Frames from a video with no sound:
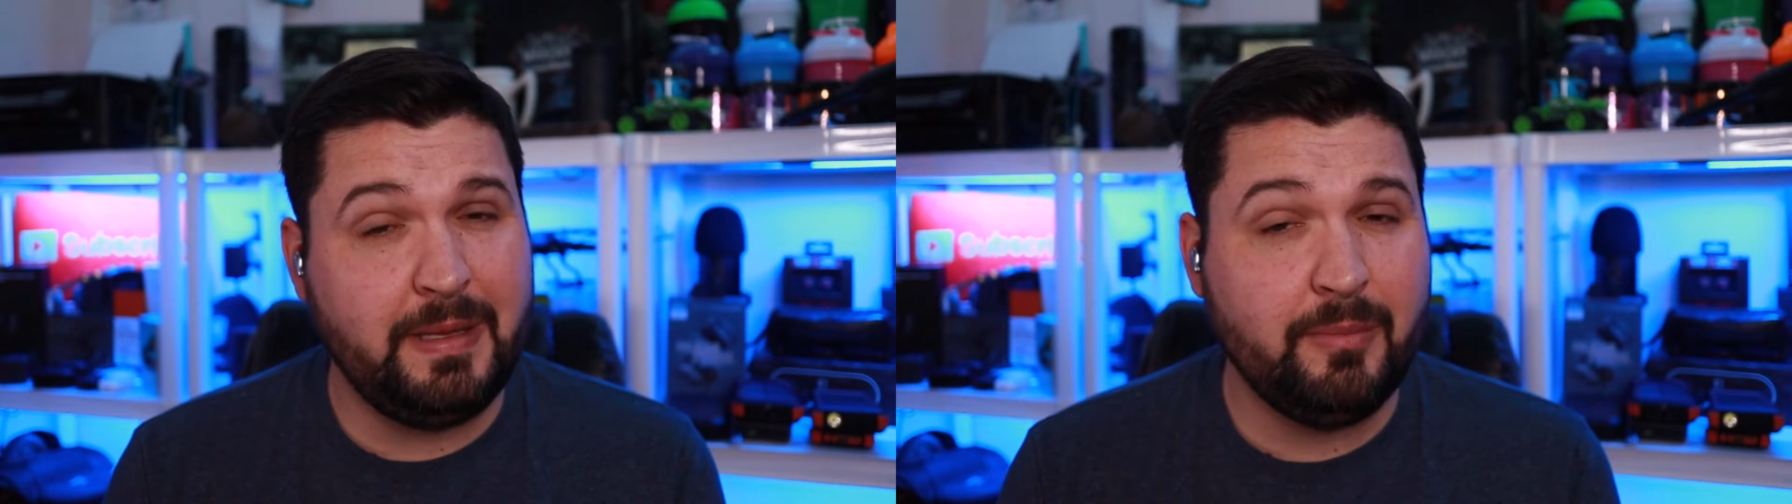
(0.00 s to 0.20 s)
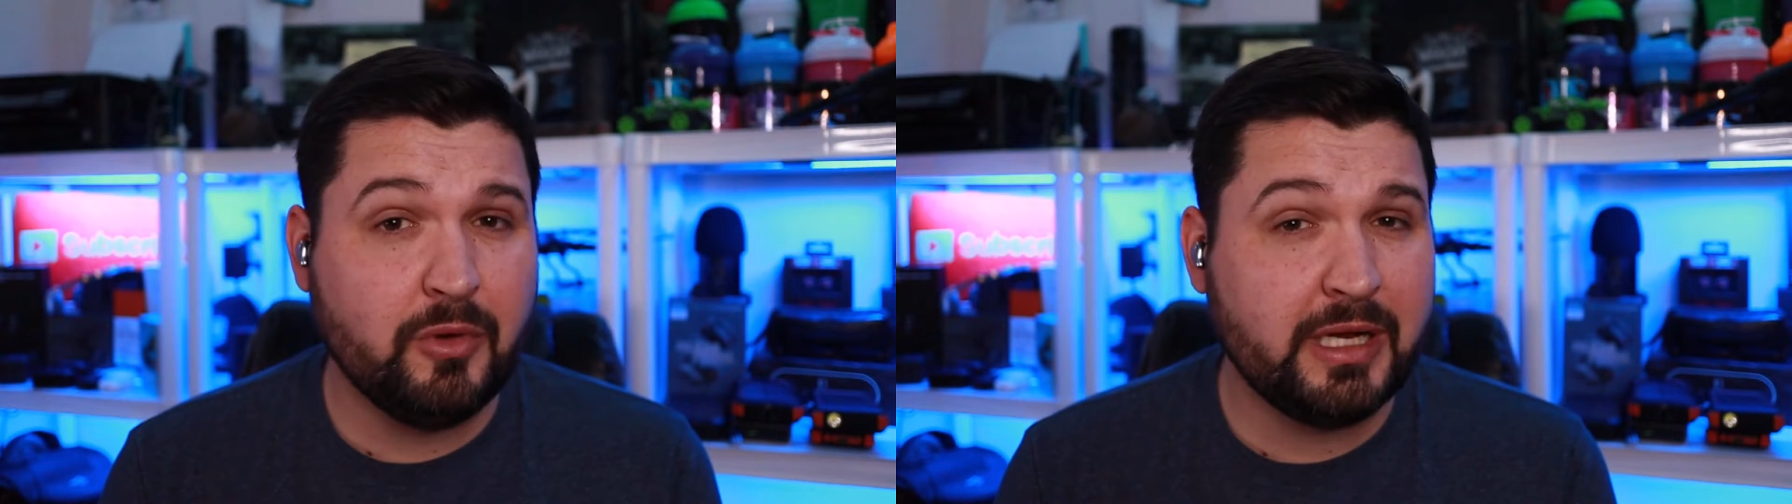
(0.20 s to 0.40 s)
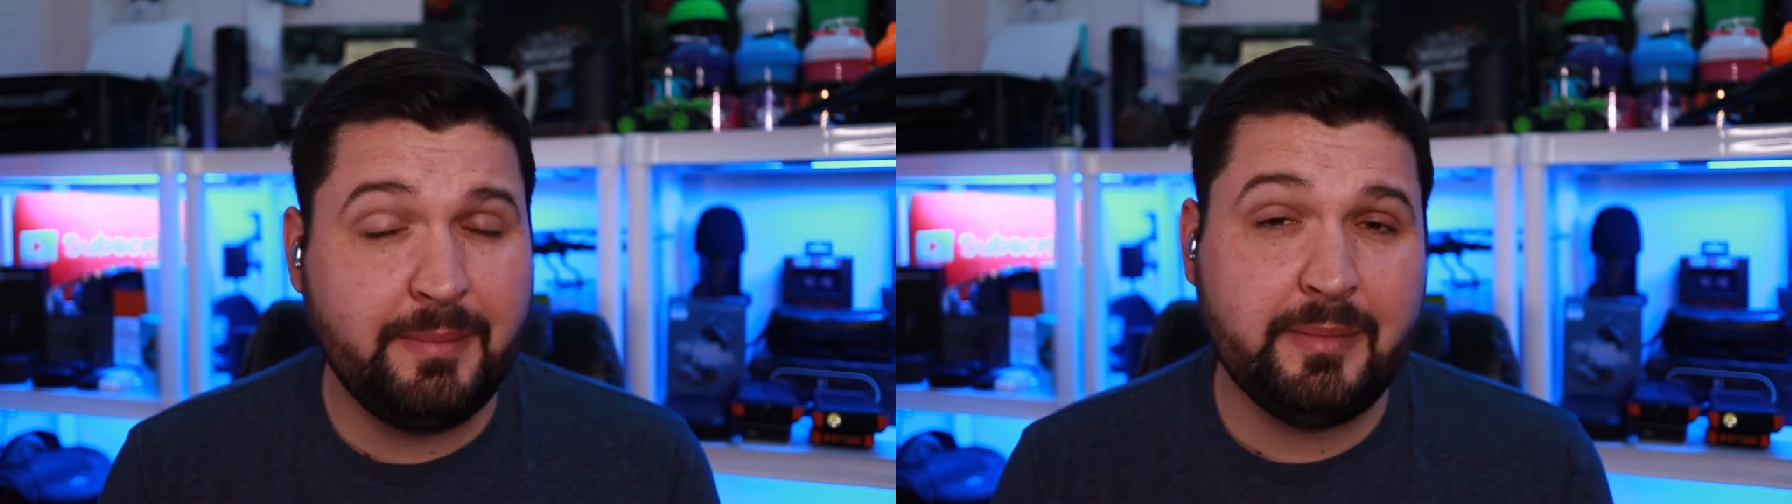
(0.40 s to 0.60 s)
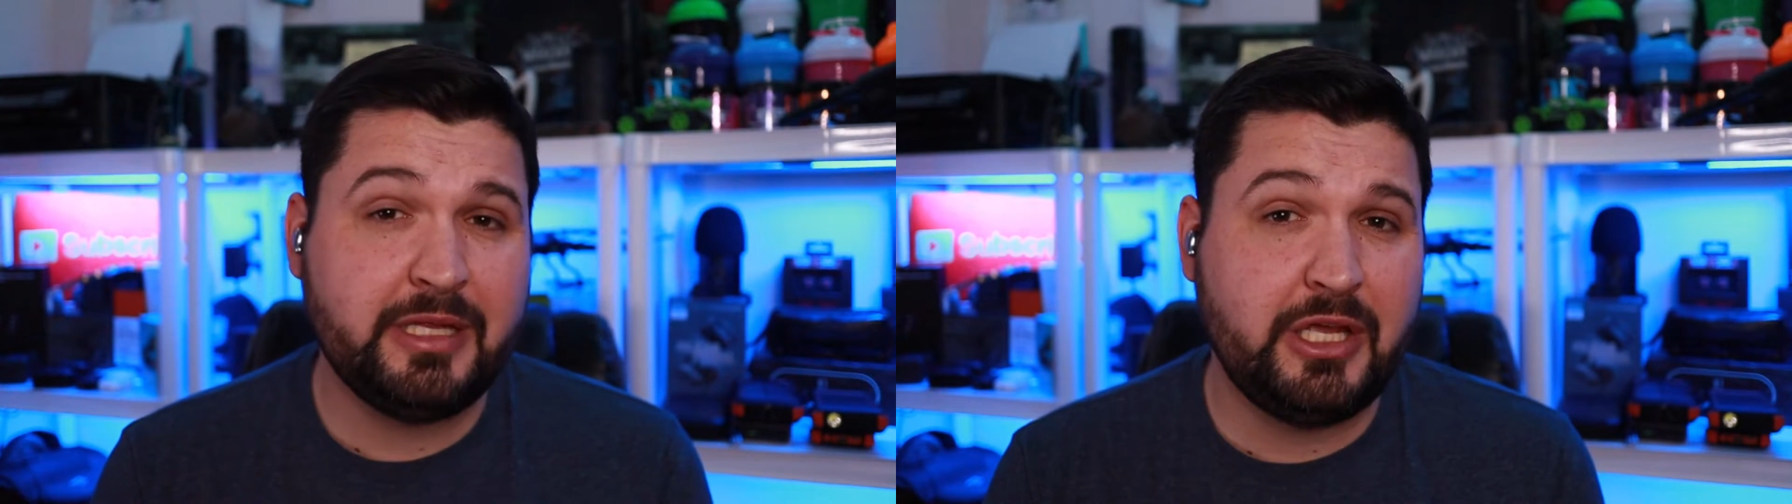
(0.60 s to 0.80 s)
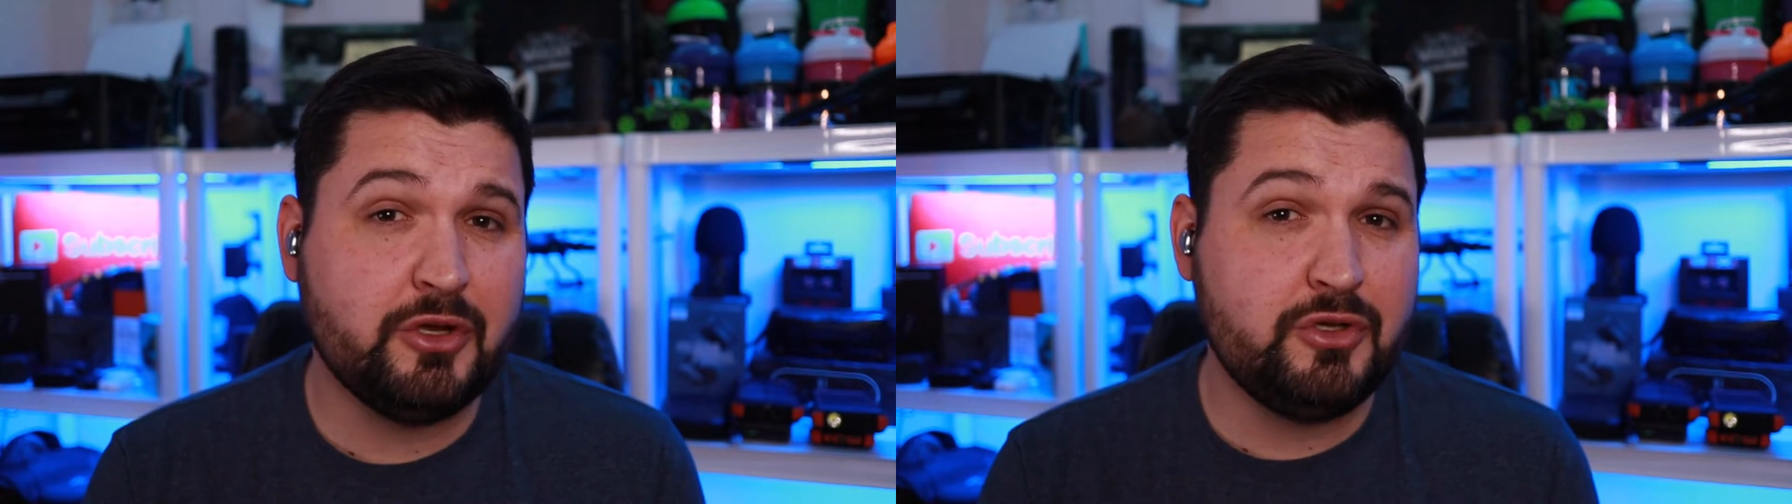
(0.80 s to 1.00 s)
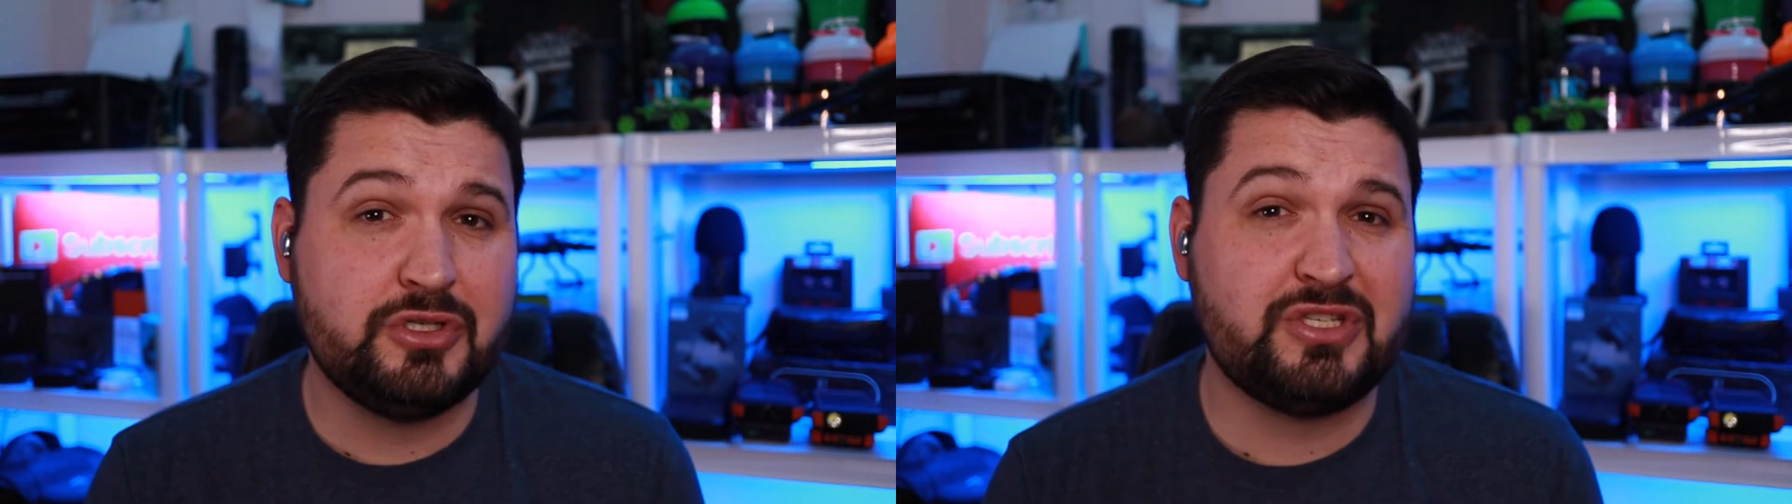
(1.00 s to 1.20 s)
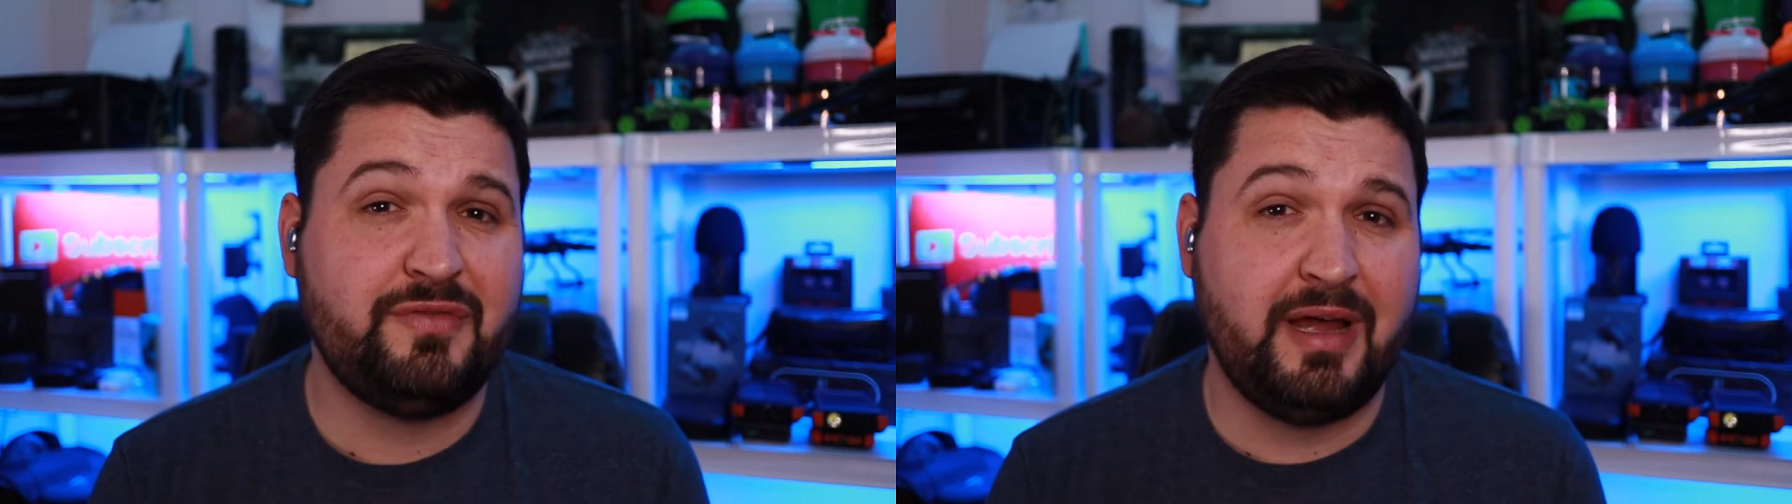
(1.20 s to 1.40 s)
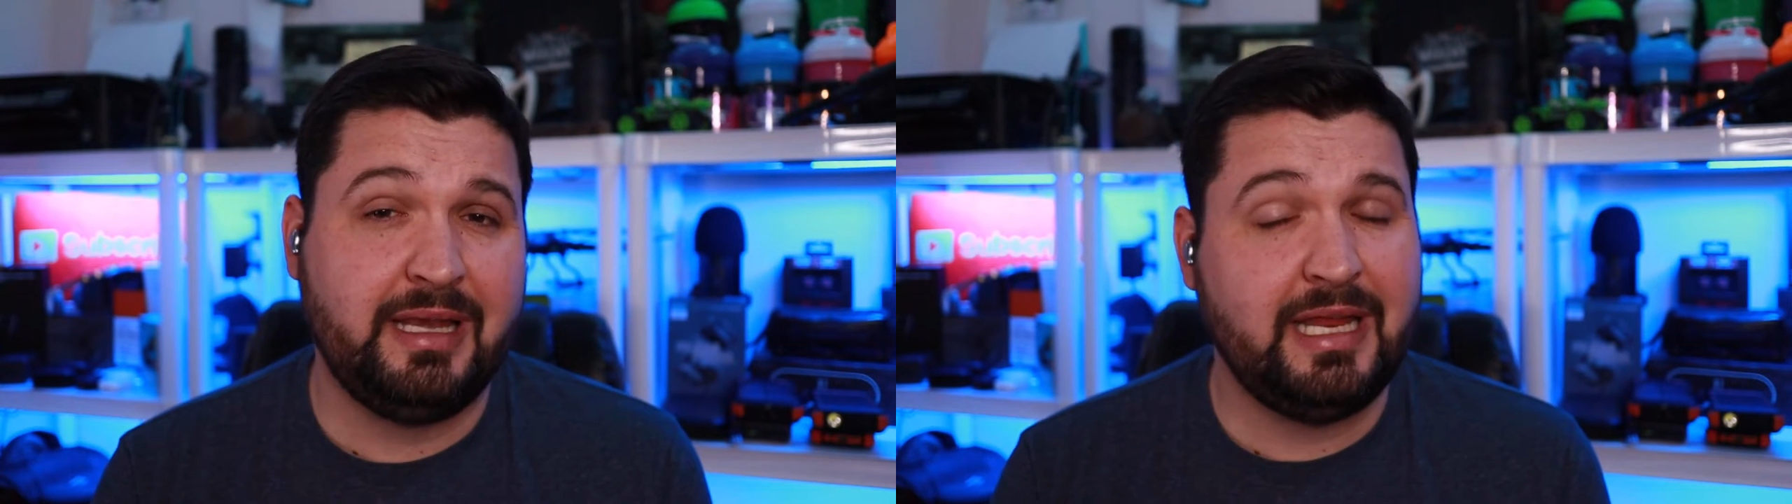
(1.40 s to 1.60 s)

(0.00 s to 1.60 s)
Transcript: People are going to be able to hear you just fine.